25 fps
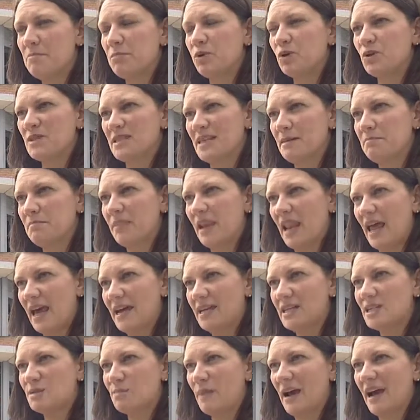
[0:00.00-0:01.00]
put in
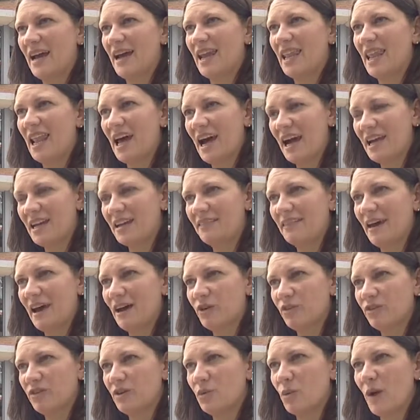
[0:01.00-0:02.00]
place by aligning the
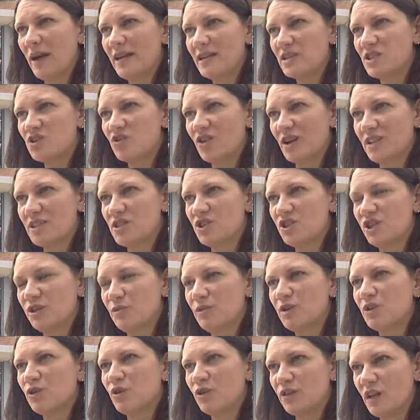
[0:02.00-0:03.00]
healthy weight
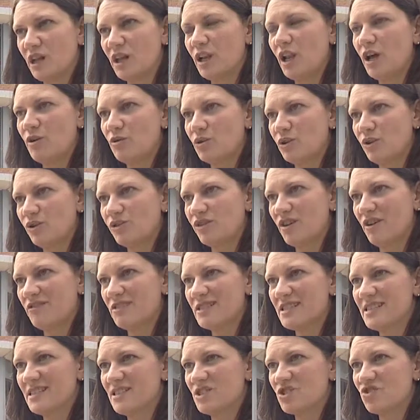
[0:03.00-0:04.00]
strategy with other local
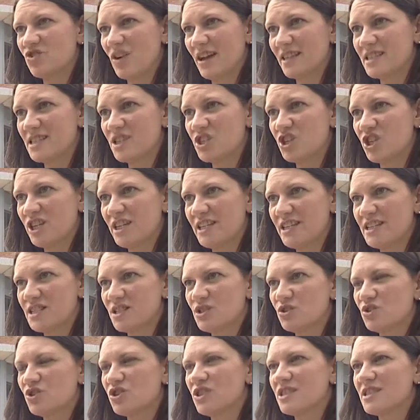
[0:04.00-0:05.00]
authority strategies,
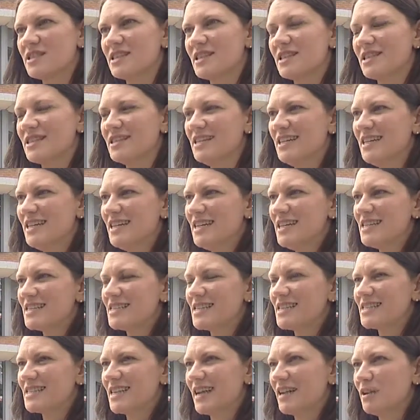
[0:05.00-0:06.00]
such as the
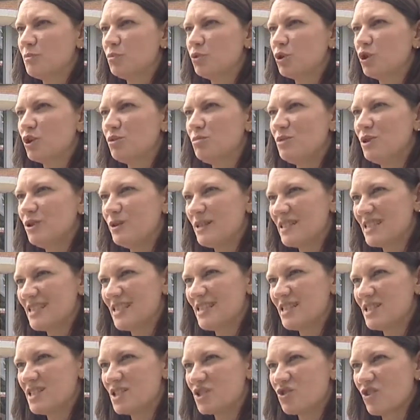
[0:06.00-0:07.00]
sustainable
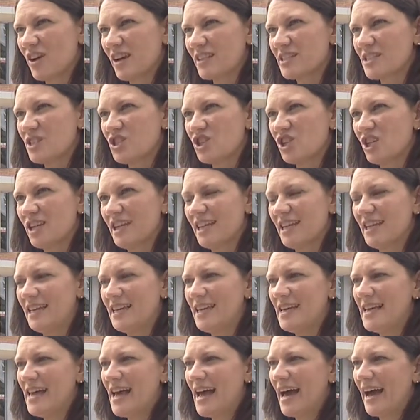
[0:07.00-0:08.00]
communities strategy
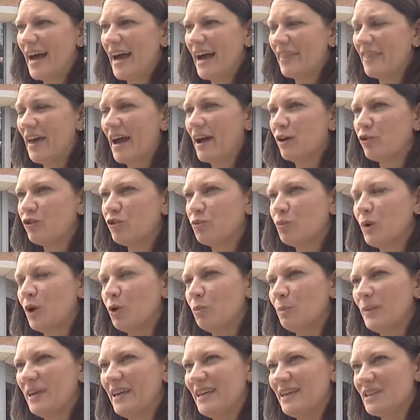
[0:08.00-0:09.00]
and the health and
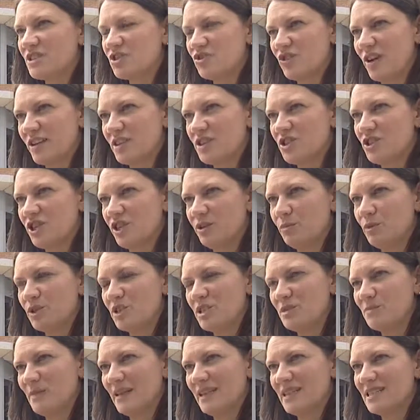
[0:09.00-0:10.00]
wellbeing strategy,
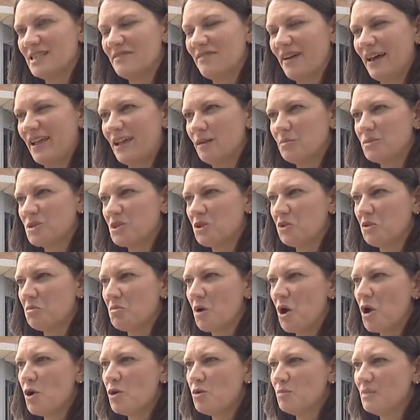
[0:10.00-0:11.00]
which is being developed at the
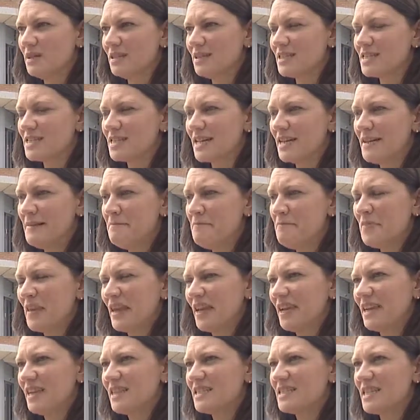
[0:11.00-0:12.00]
moment.
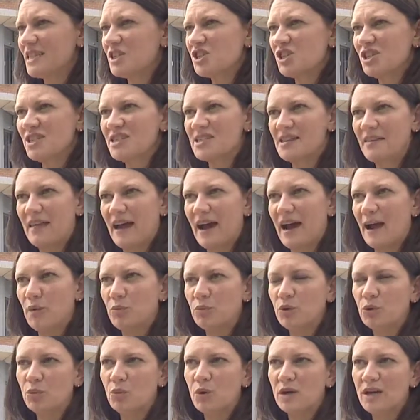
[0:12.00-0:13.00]
In addition to
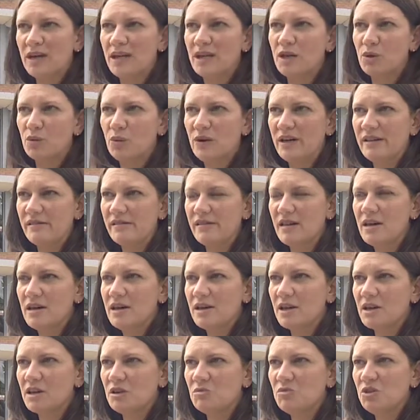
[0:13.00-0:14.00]
that, we'll work with
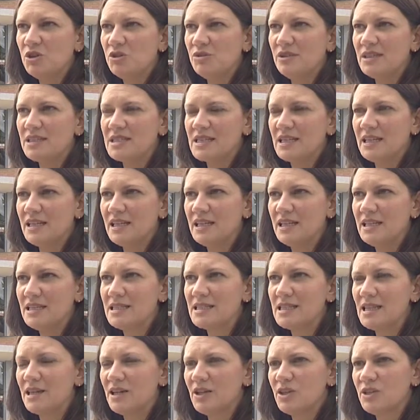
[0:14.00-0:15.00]

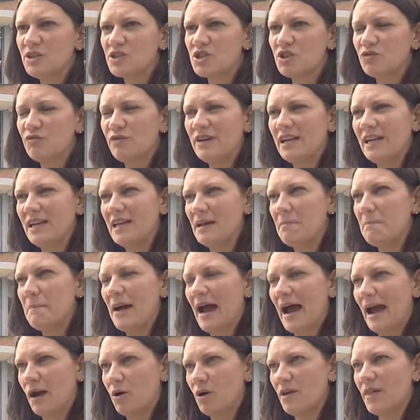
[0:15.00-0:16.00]
communities to really
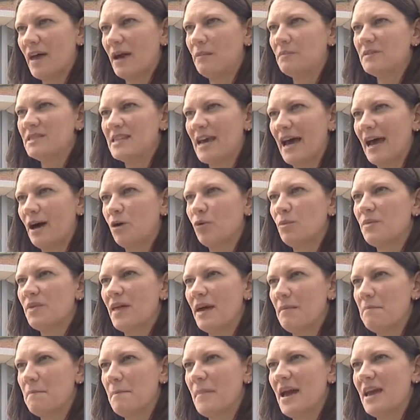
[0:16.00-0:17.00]
empower them, to help
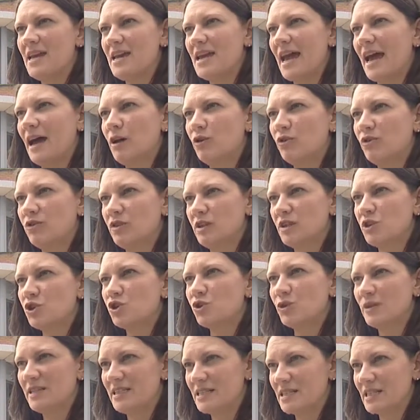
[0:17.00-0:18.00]
them make healthy
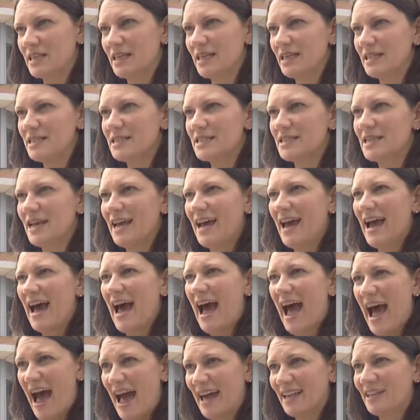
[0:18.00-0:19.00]
choices
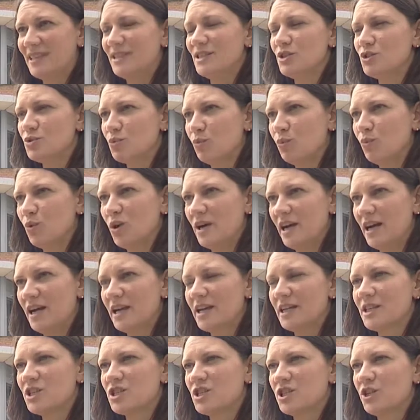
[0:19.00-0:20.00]
and
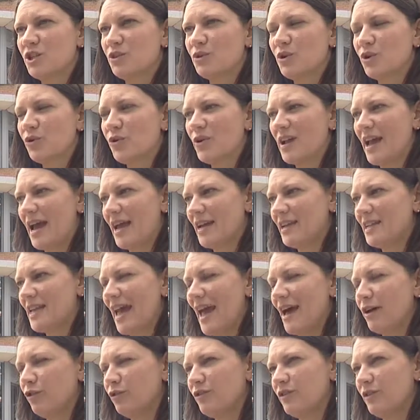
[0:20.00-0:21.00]
work to create
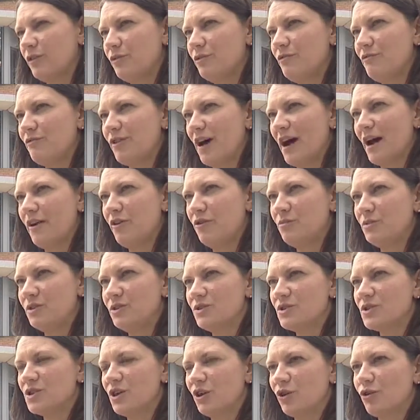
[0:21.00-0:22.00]
healthier
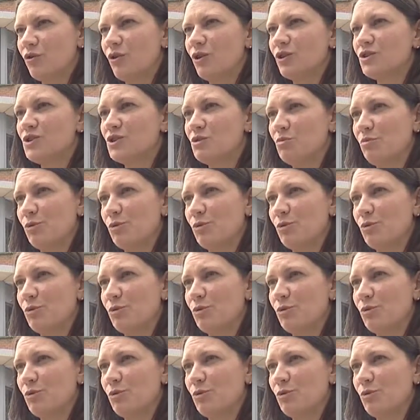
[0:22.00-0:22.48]
environments across the